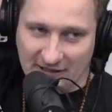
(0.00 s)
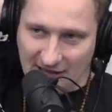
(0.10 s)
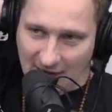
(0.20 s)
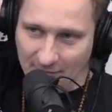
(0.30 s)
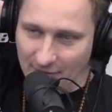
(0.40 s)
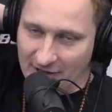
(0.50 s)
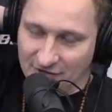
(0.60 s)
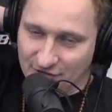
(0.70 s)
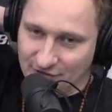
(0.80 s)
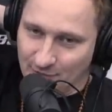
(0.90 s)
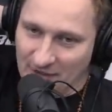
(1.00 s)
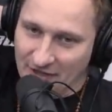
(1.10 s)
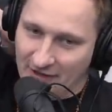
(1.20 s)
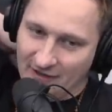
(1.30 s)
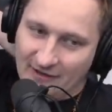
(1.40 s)
copyright issues with
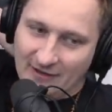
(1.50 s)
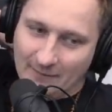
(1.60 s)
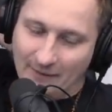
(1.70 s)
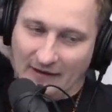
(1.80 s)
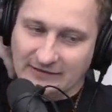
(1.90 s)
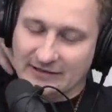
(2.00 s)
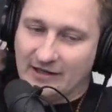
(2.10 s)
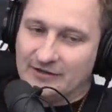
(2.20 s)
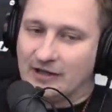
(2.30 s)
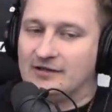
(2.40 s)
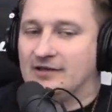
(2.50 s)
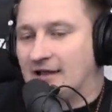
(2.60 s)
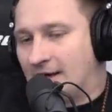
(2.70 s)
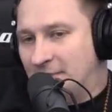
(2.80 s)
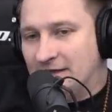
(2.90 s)
it. But,
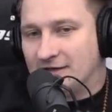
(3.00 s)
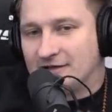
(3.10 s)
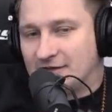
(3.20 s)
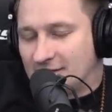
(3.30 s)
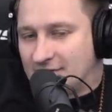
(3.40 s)
I mean,